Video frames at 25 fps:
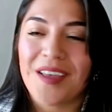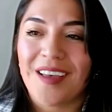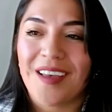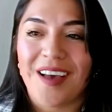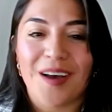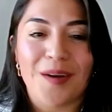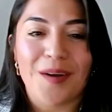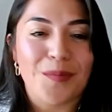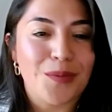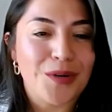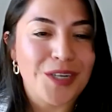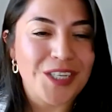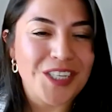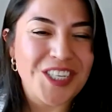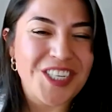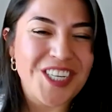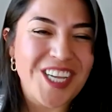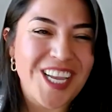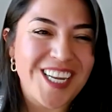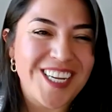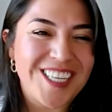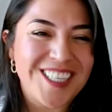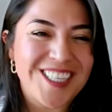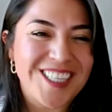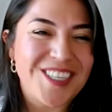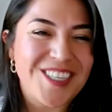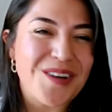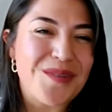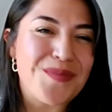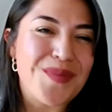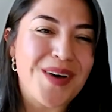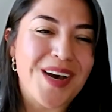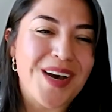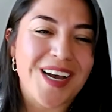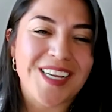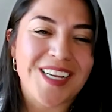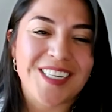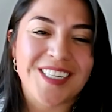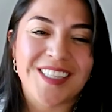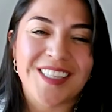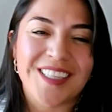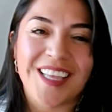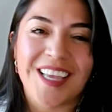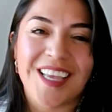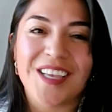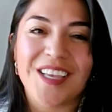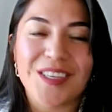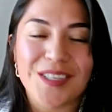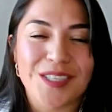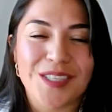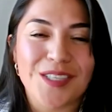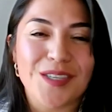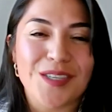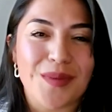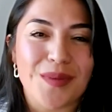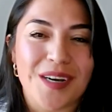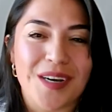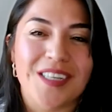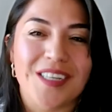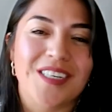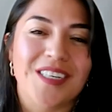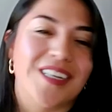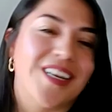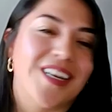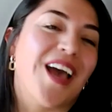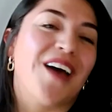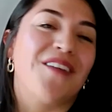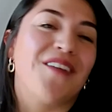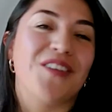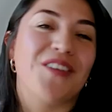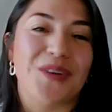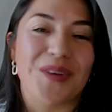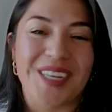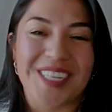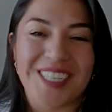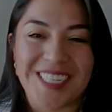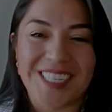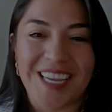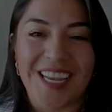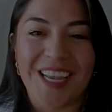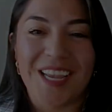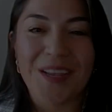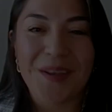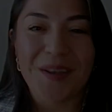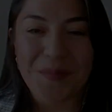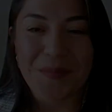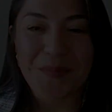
I appreciate it so much. Thank you so much and have a great day.